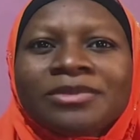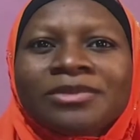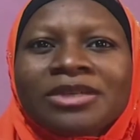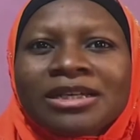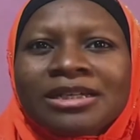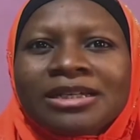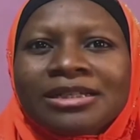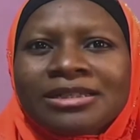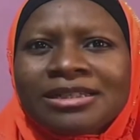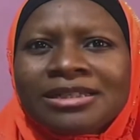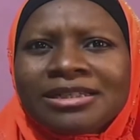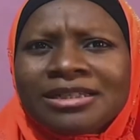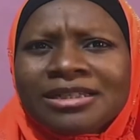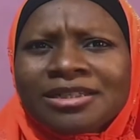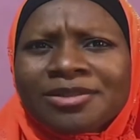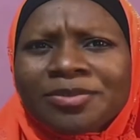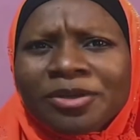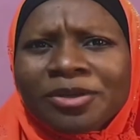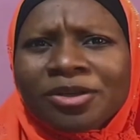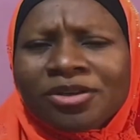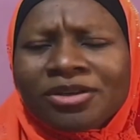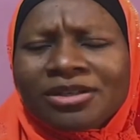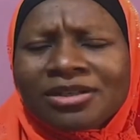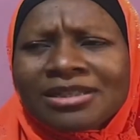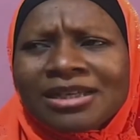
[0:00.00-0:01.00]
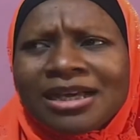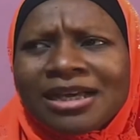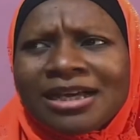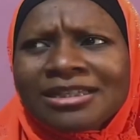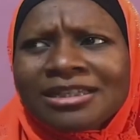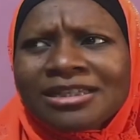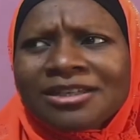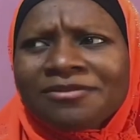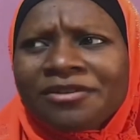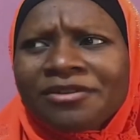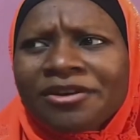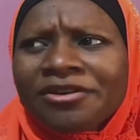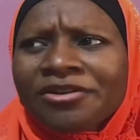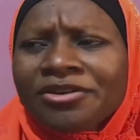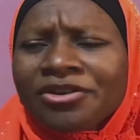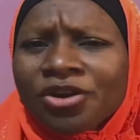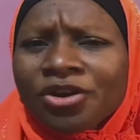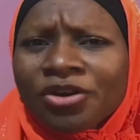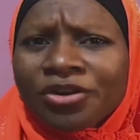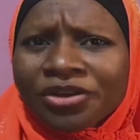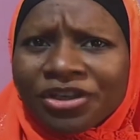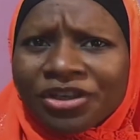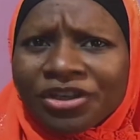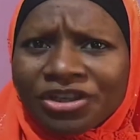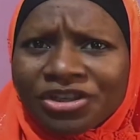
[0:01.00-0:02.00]
This is because at a very young
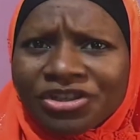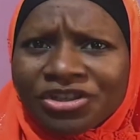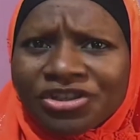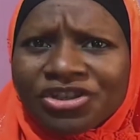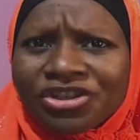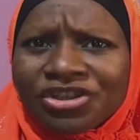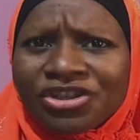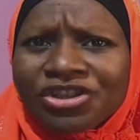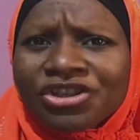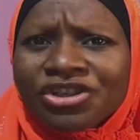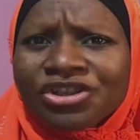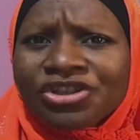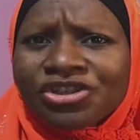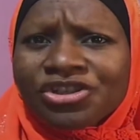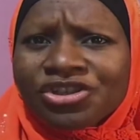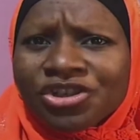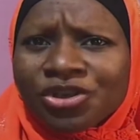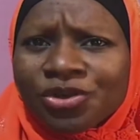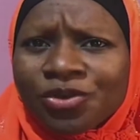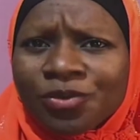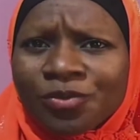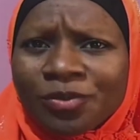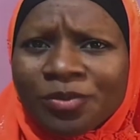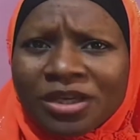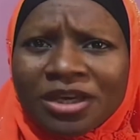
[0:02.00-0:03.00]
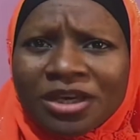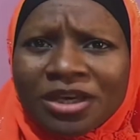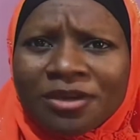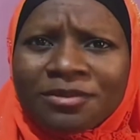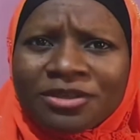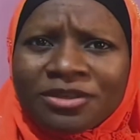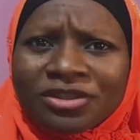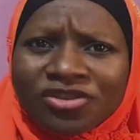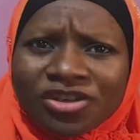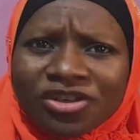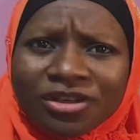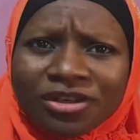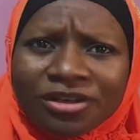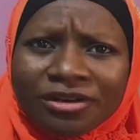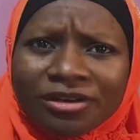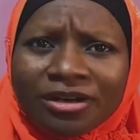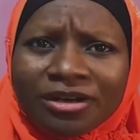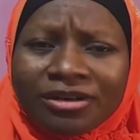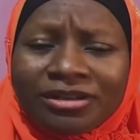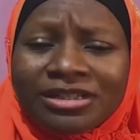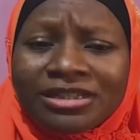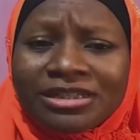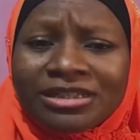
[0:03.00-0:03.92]
age, Shehu became a general in the